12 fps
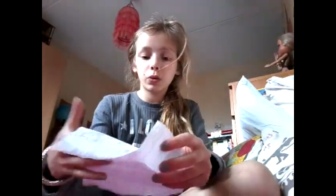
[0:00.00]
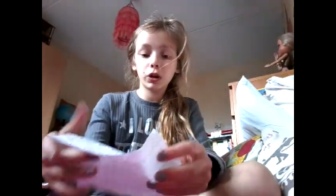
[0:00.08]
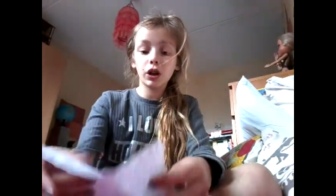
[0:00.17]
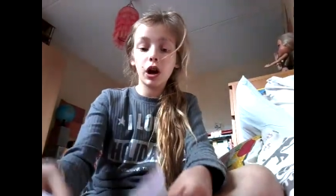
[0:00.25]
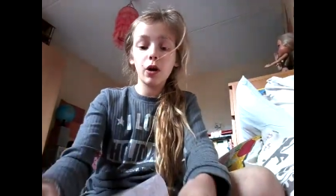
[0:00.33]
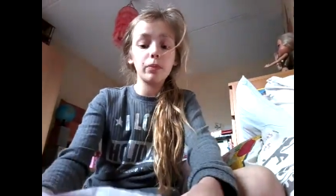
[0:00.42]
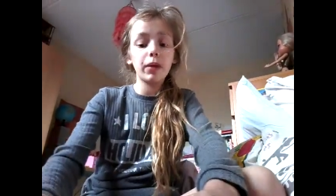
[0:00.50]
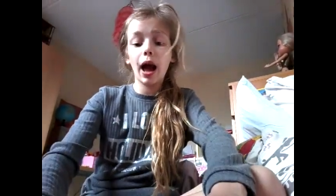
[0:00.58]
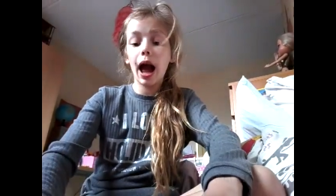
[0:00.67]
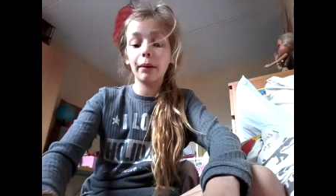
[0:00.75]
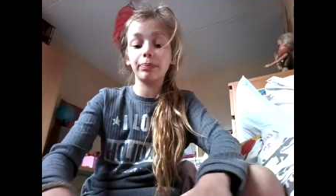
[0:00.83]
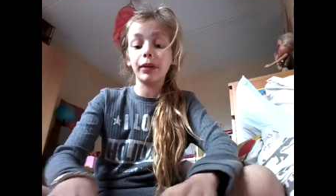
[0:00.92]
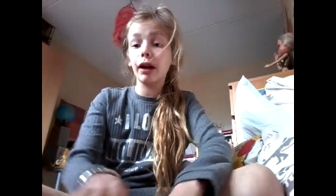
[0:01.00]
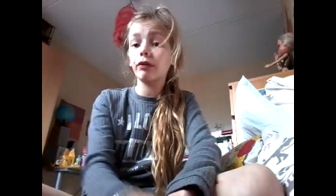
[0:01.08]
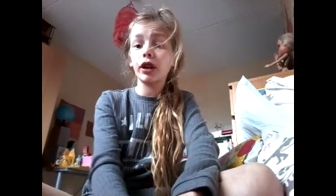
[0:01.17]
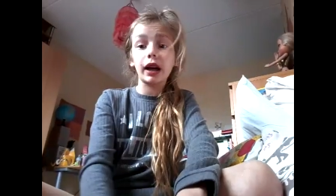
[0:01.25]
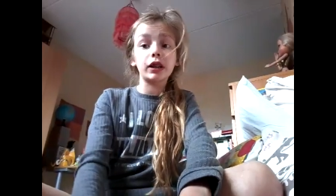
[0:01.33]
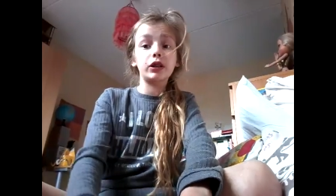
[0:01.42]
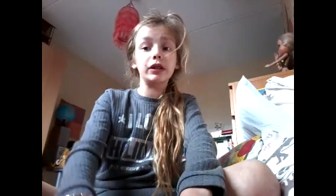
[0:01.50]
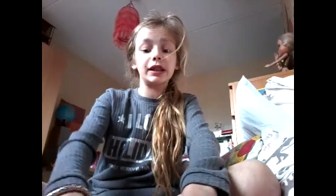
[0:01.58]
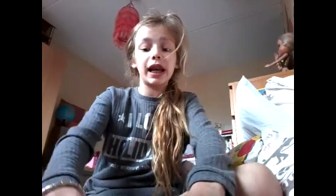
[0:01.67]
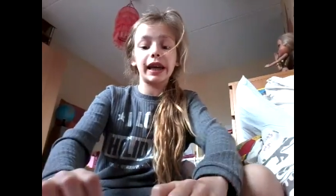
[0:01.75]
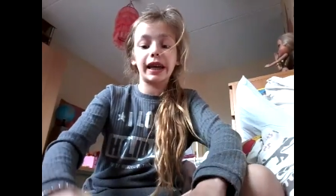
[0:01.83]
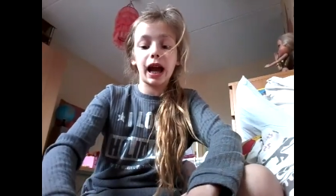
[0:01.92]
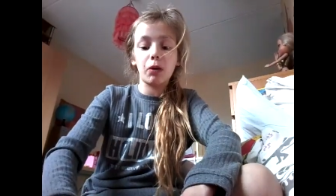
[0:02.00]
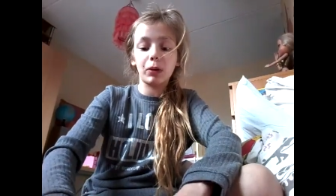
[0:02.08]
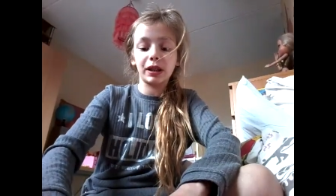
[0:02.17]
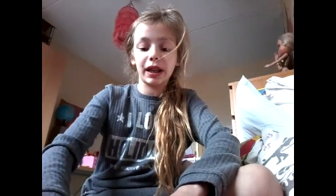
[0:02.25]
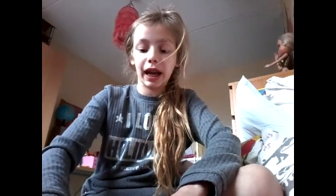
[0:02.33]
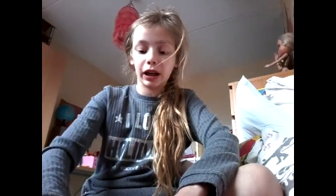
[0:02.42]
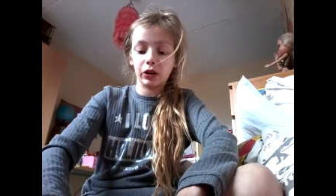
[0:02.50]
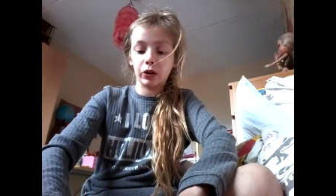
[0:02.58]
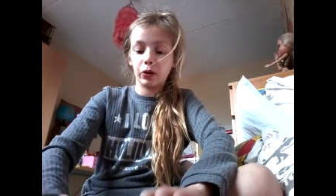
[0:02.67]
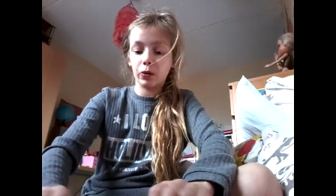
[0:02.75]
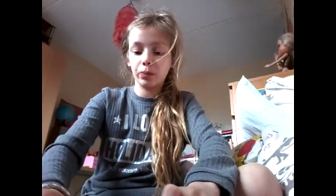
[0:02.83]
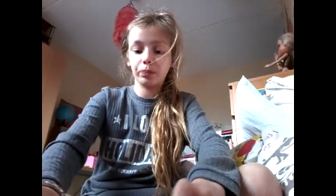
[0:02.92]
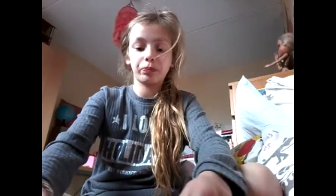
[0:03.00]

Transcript: You know, I'm never gonna do this again with that girl.